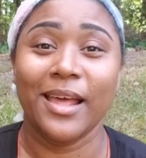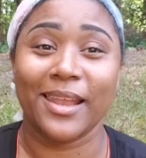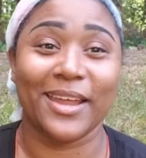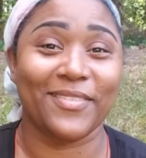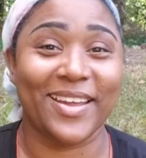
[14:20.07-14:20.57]

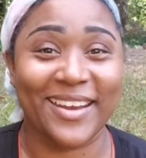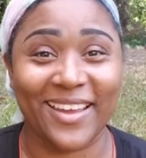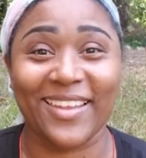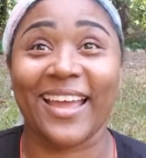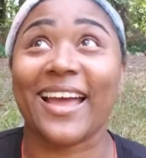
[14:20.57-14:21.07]
Like right
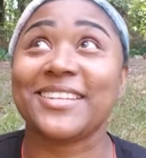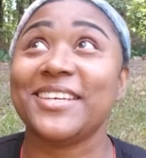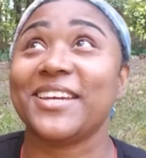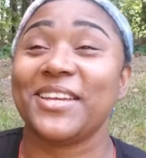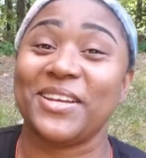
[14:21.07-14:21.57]
now, like I
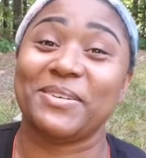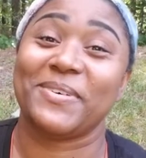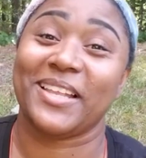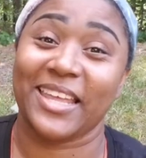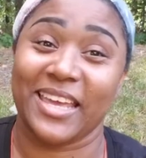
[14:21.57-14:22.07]
took a Yoruba
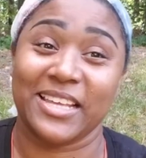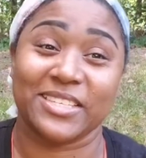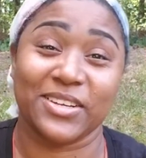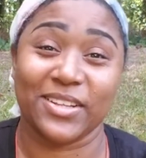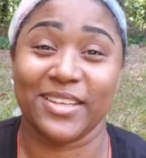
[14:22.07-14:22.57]
class
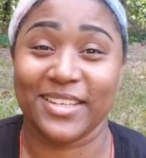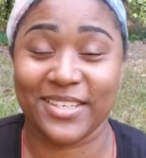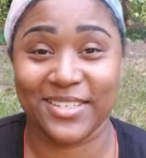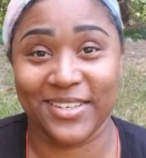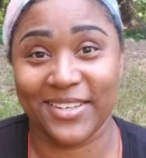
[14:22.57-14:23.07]
earlier
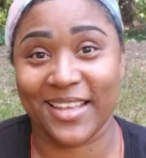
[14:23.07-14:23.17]
this year,